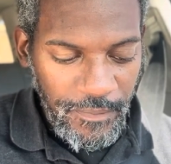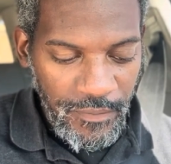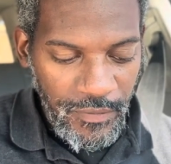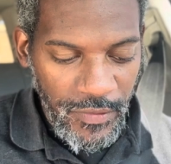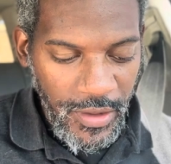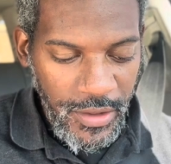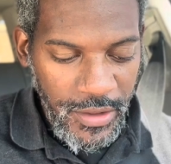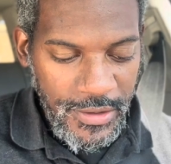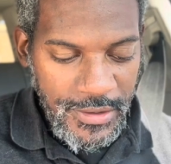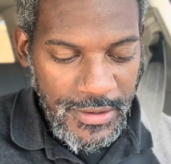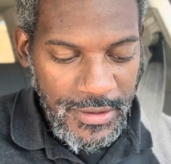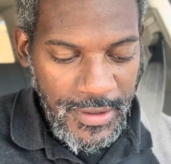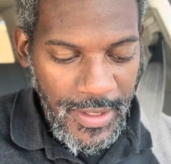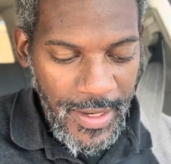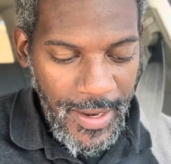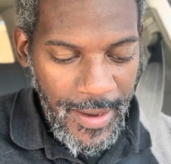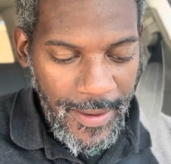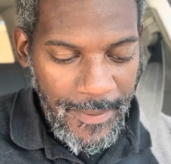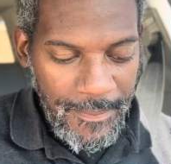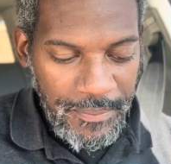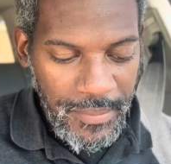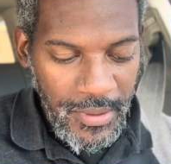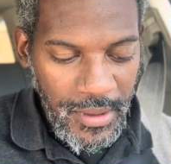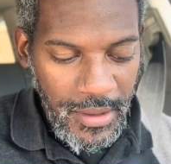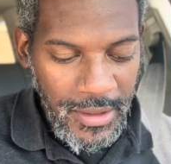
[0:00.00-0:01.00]
Let us
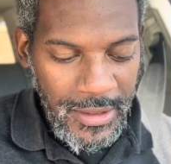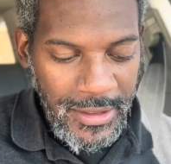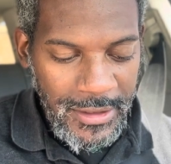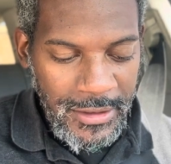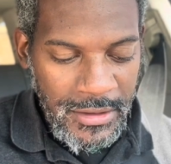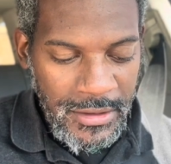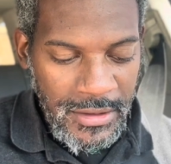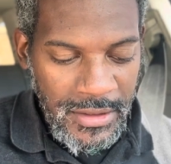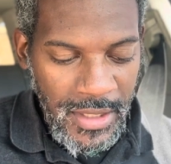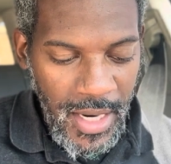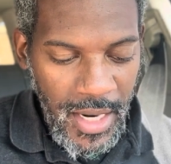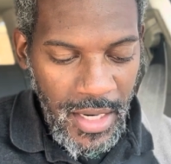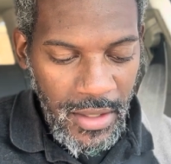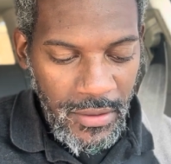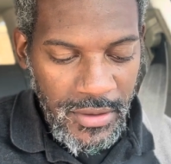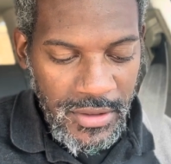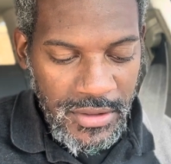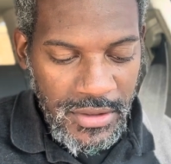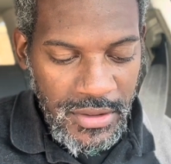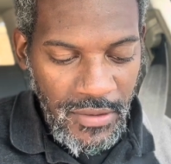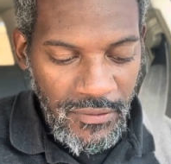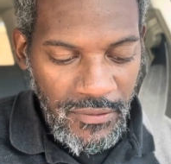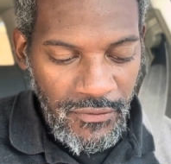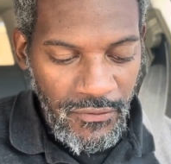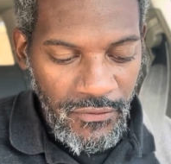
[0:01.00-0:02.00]
not be
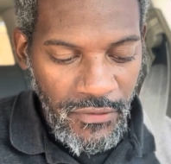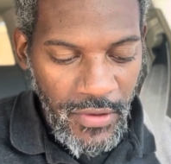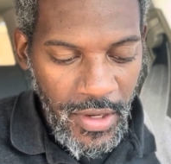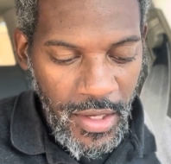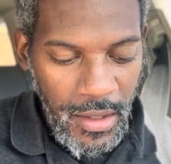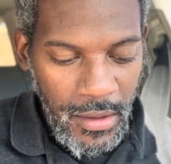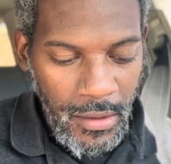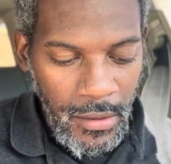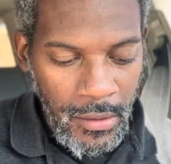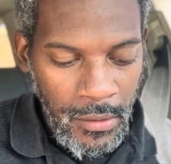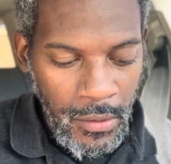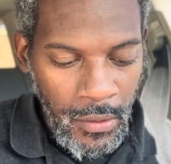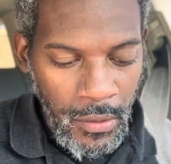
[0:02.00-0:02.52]
desirous of vain